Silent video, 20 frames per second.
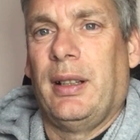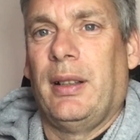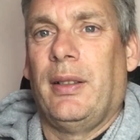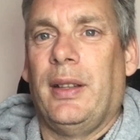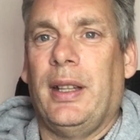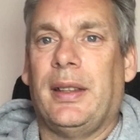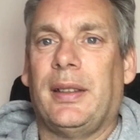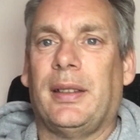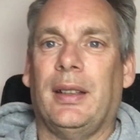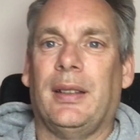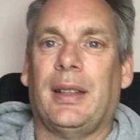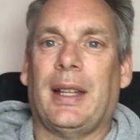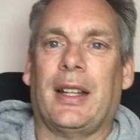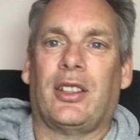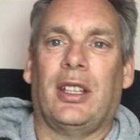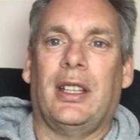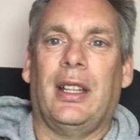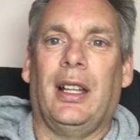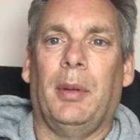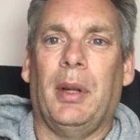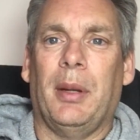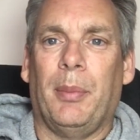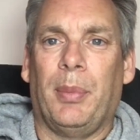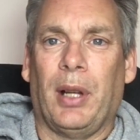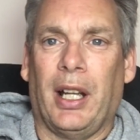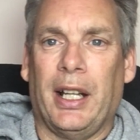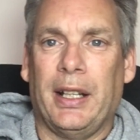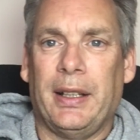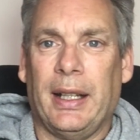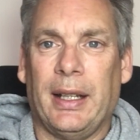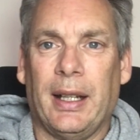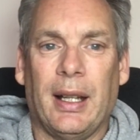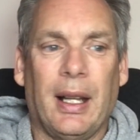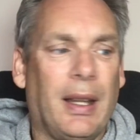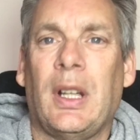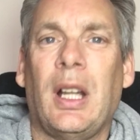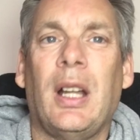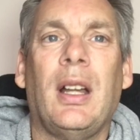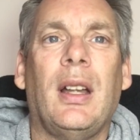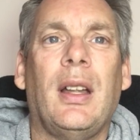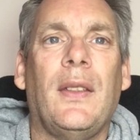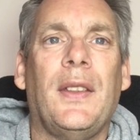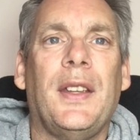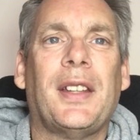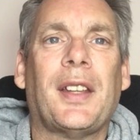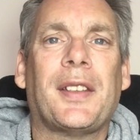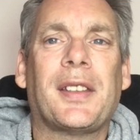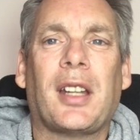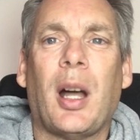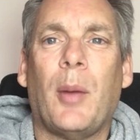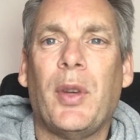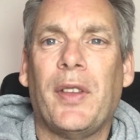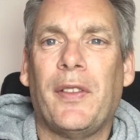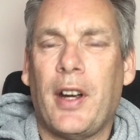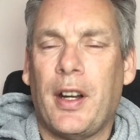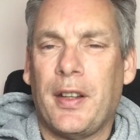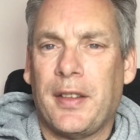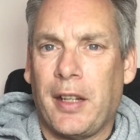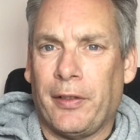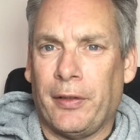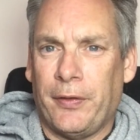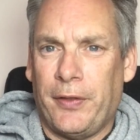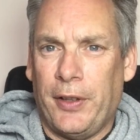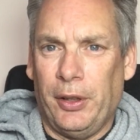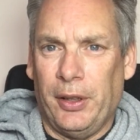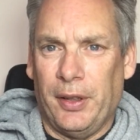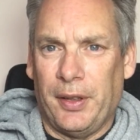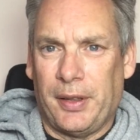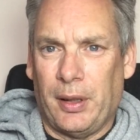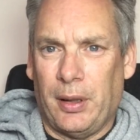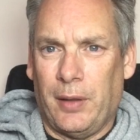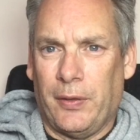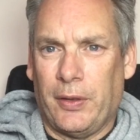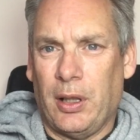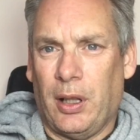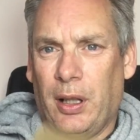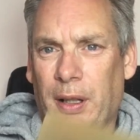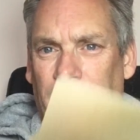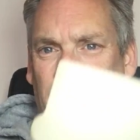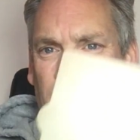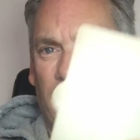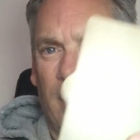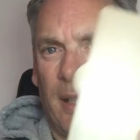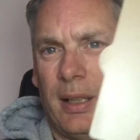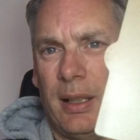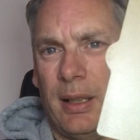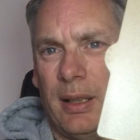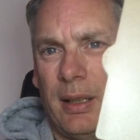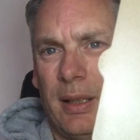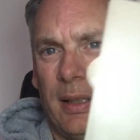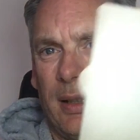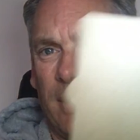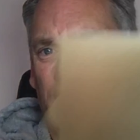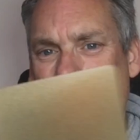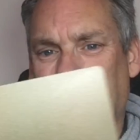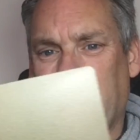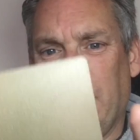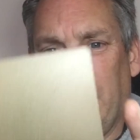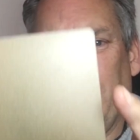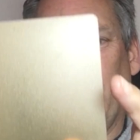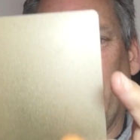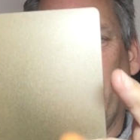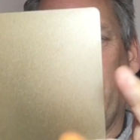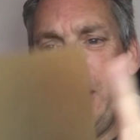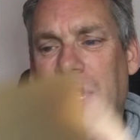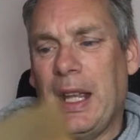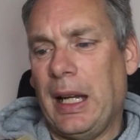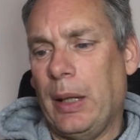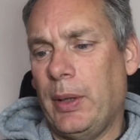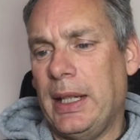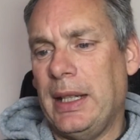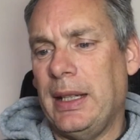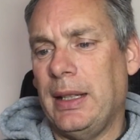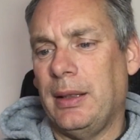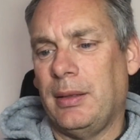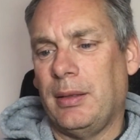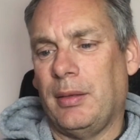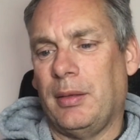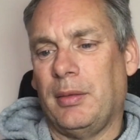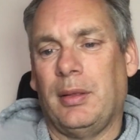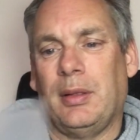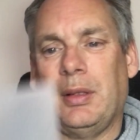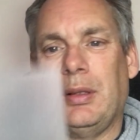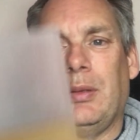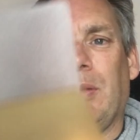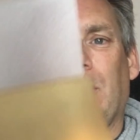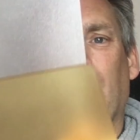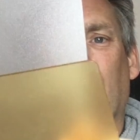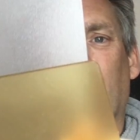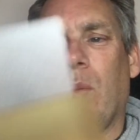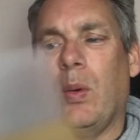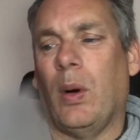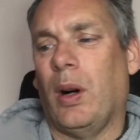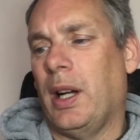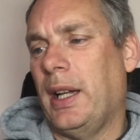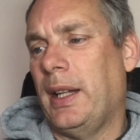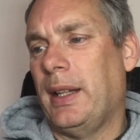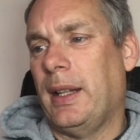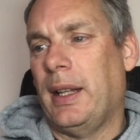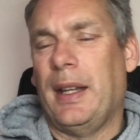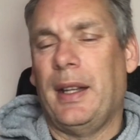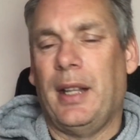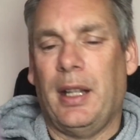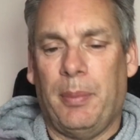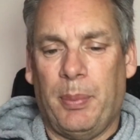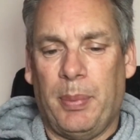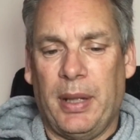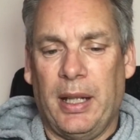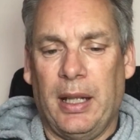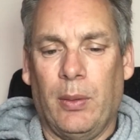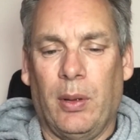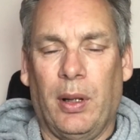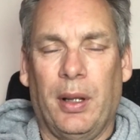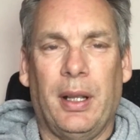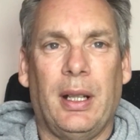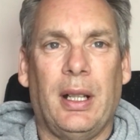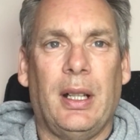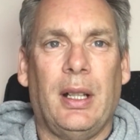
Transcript: This is actually a little bit blinding. This does come with various different filters, so I've got a sort of yellowy, a white and a pink one.